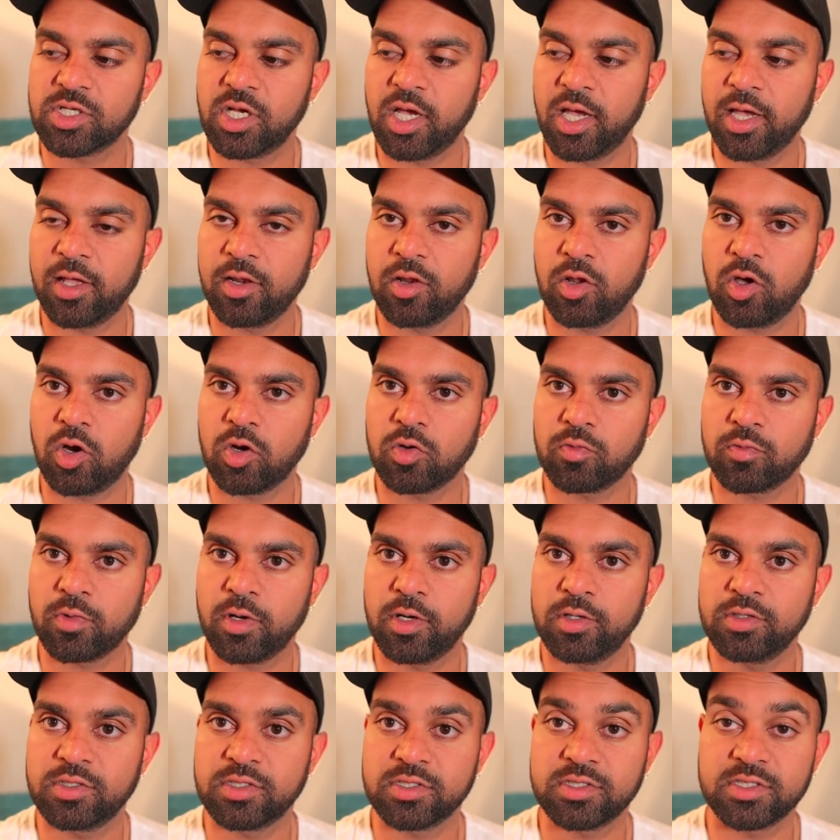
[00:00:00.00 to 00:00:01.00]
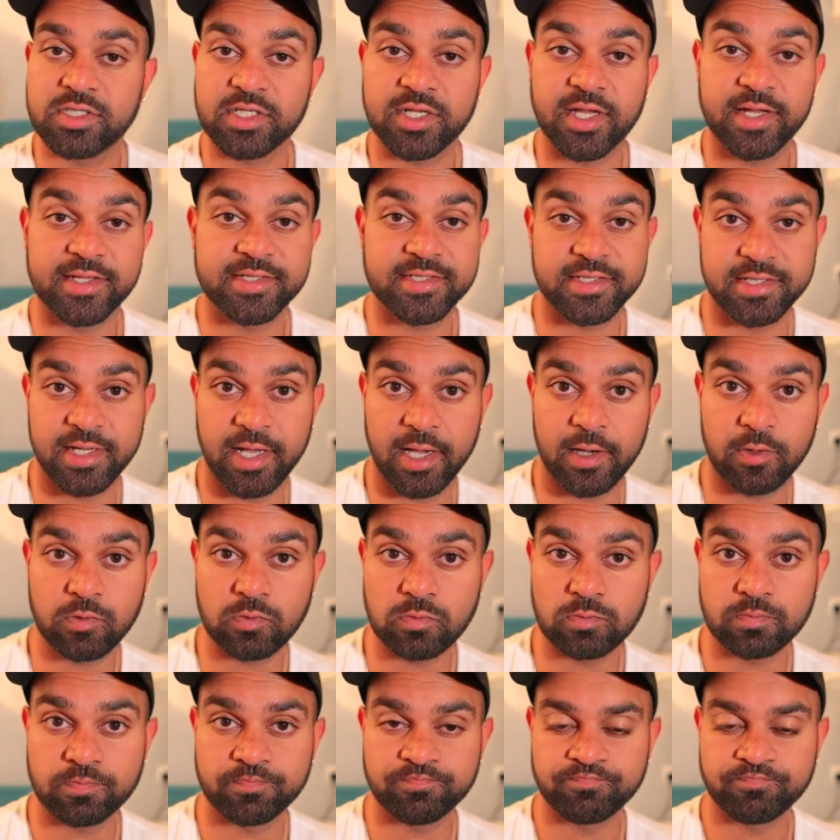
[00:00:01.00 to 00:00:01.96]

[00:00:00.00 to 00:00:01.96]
a long road to get to now,